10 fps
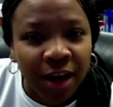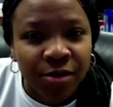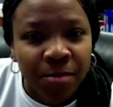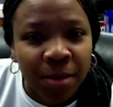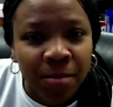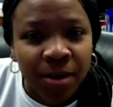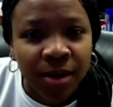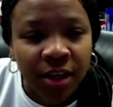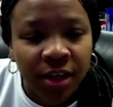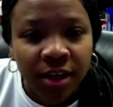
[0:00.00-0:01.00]

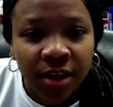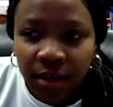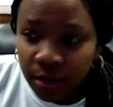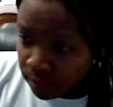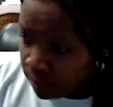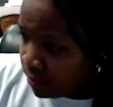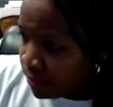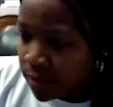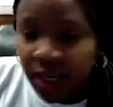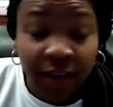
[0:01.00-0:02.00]
remember
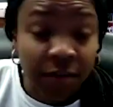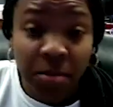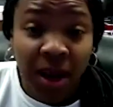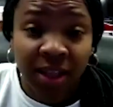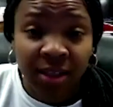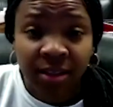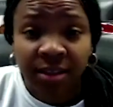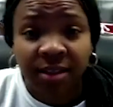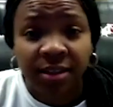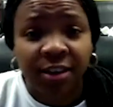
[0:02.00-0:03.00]
everybody
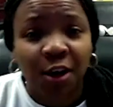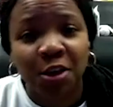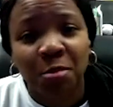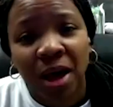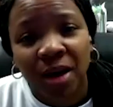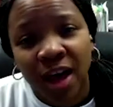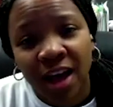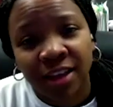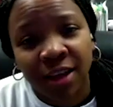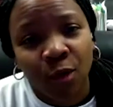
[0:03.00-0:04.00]
talking about
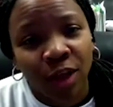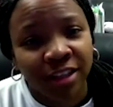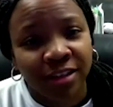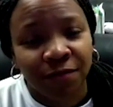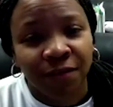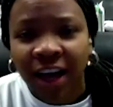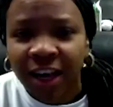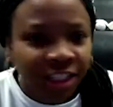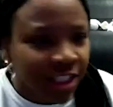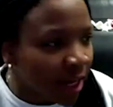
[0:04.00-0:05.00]
how they wanted to
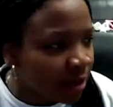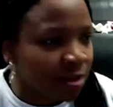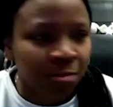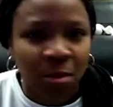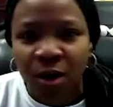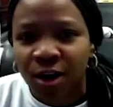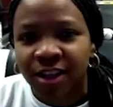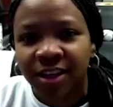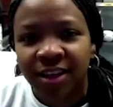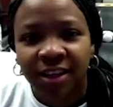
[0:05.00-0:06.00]
fire Shaka Smart.
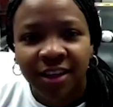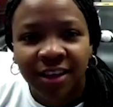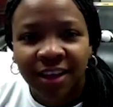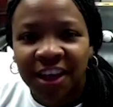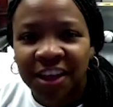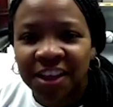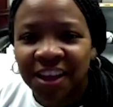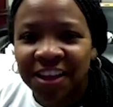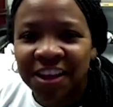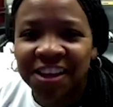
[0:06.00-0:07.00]
And
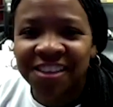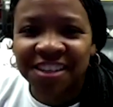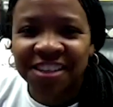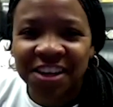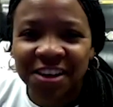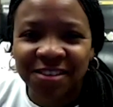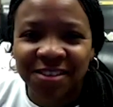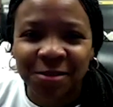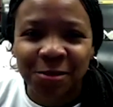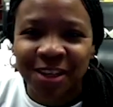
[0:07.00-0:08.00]
he's in year,
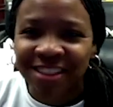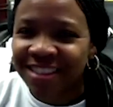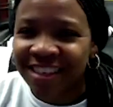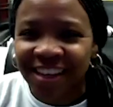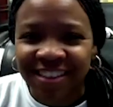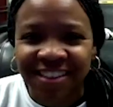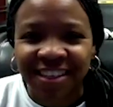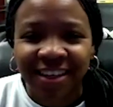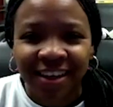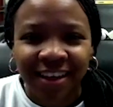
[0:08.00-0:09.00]
what, six,
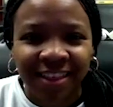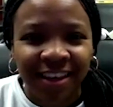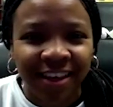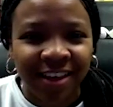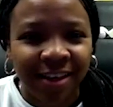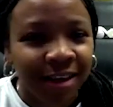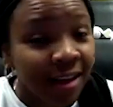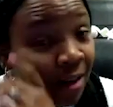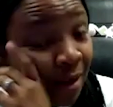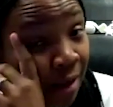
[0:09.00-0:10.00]
I think.
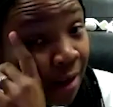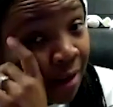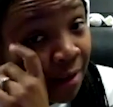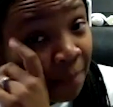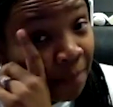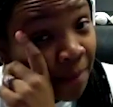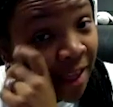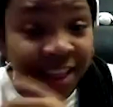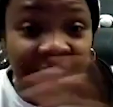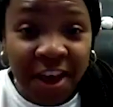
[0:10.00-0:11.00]

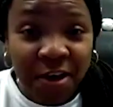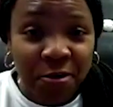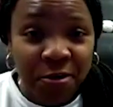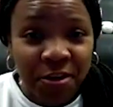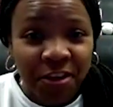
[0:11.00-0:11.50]
And now